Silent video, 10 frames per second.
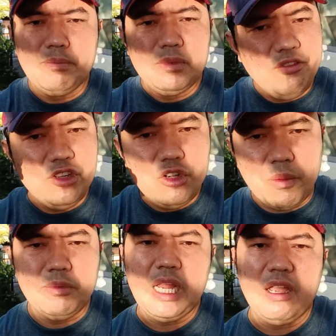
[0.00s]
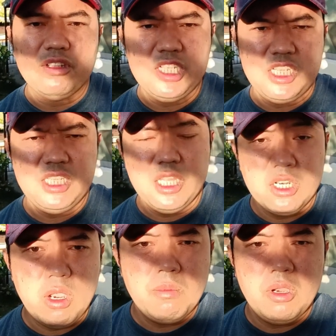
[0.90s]
they will drop down. This is the
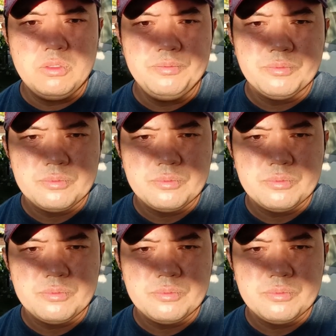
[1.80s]
normal